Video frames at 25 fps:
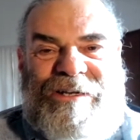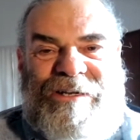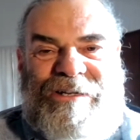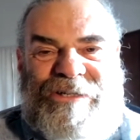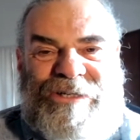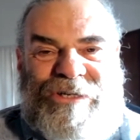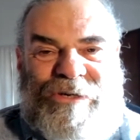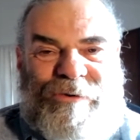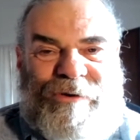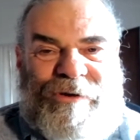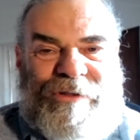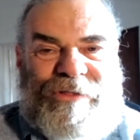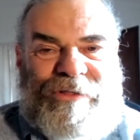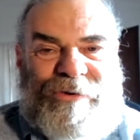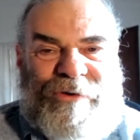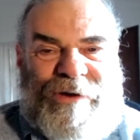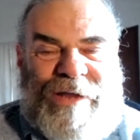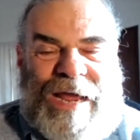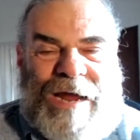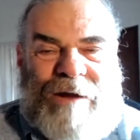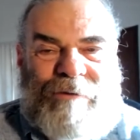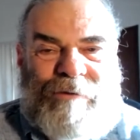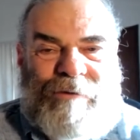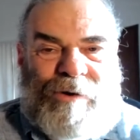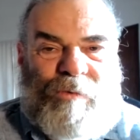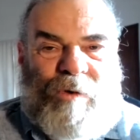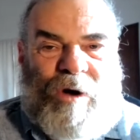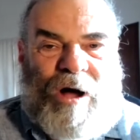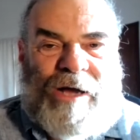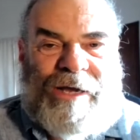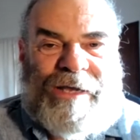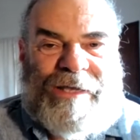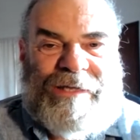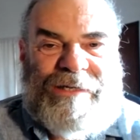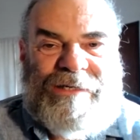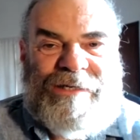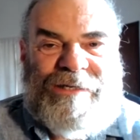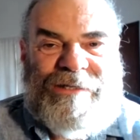2 or 3 hour
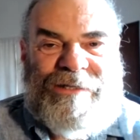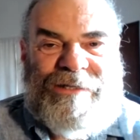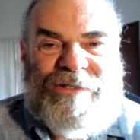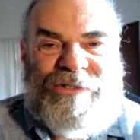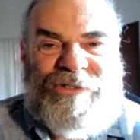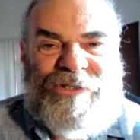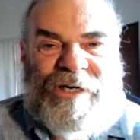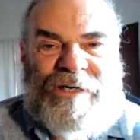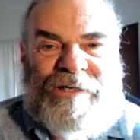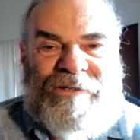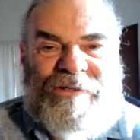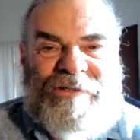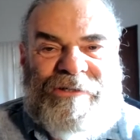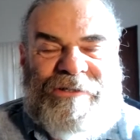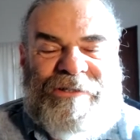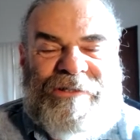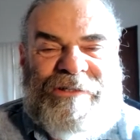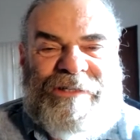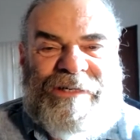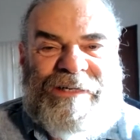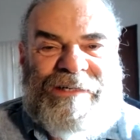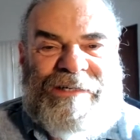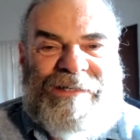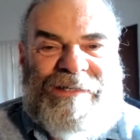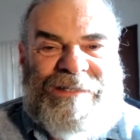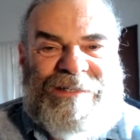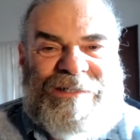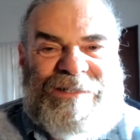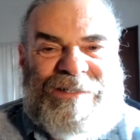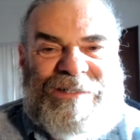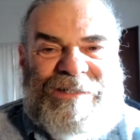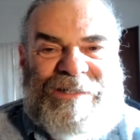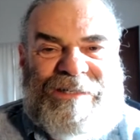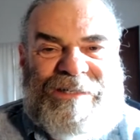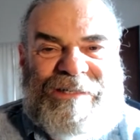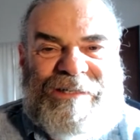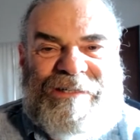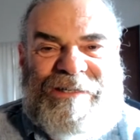walk into the jungle and at least
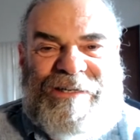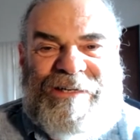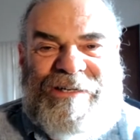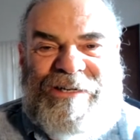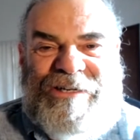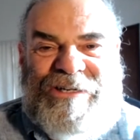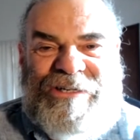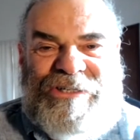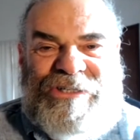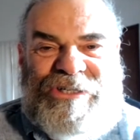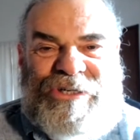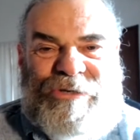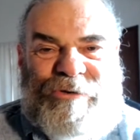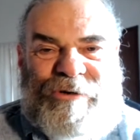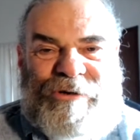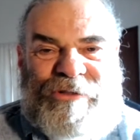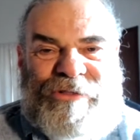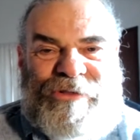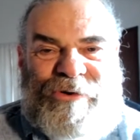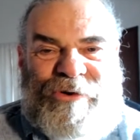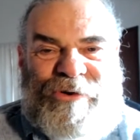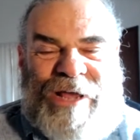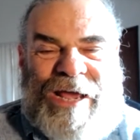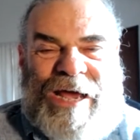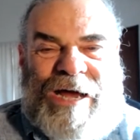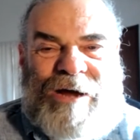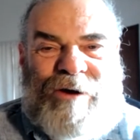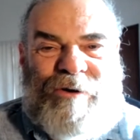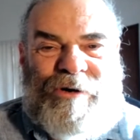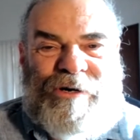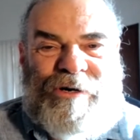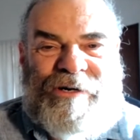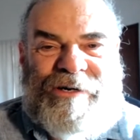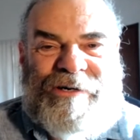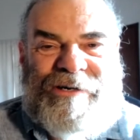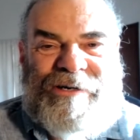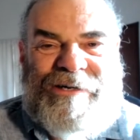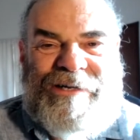a 2 or 3
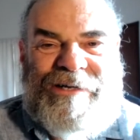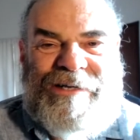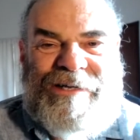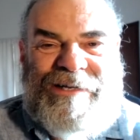hour